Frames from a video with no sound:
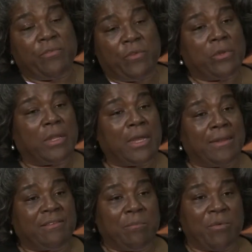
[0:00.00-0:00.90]
If you look
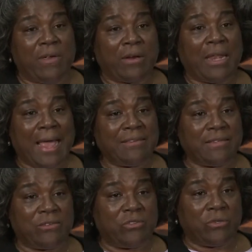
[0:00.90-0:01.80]
at some of our
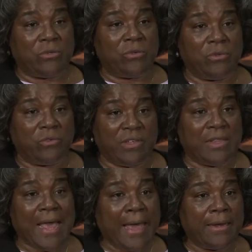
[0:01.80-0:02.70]
classes, you, you see
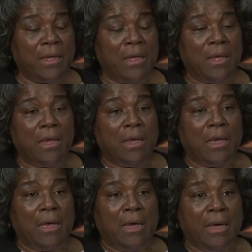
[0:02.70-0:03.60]
that.
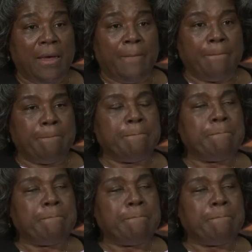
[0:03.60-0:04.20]
Um,